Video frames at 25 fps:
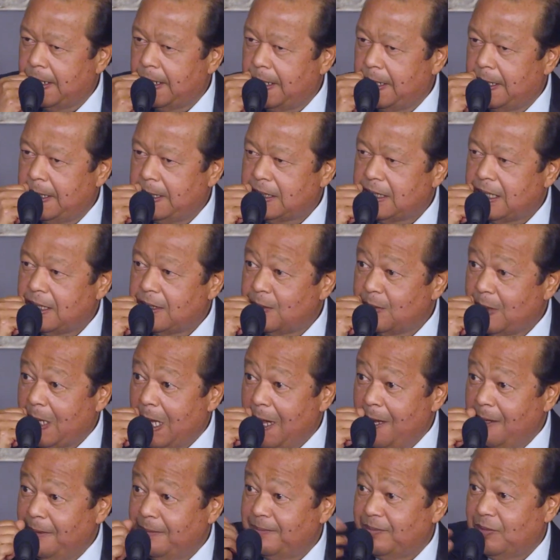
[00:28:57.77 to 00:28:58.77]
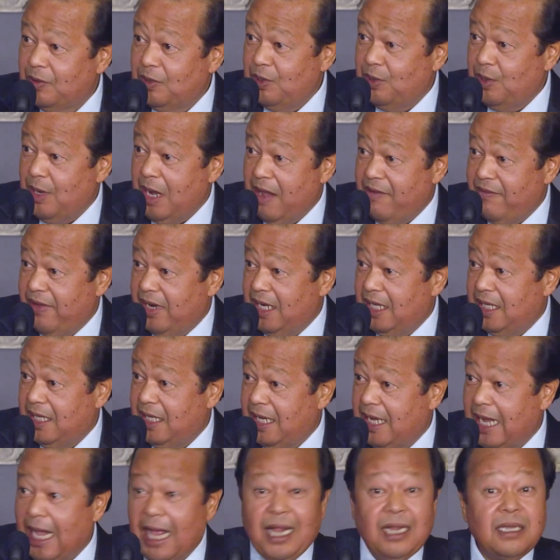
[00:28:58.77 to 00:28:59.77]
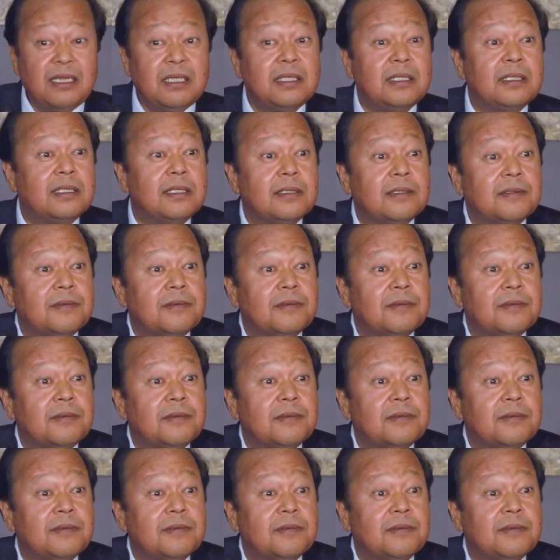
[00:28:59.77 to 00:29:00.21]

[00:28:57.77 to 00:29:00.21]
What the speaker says: He says, well, do you have anything else?